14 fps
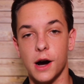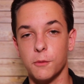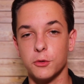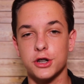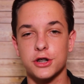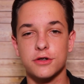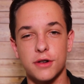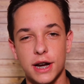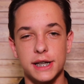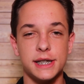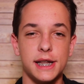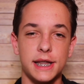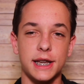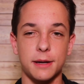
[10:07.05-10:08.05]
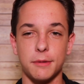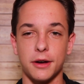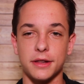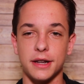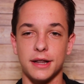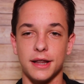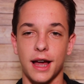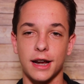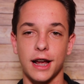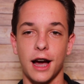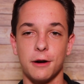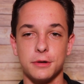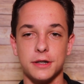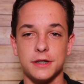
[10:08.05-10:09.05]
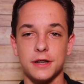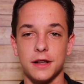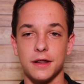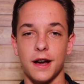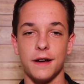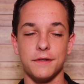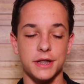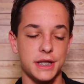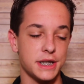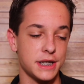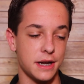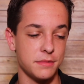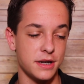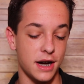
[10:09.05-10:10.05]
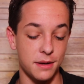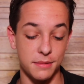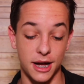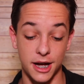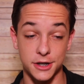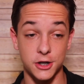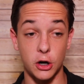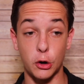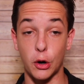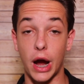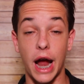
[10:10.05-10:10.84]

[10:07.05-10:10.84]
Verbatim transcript: Which is crazy to think about, that like I was alive at the same time as her.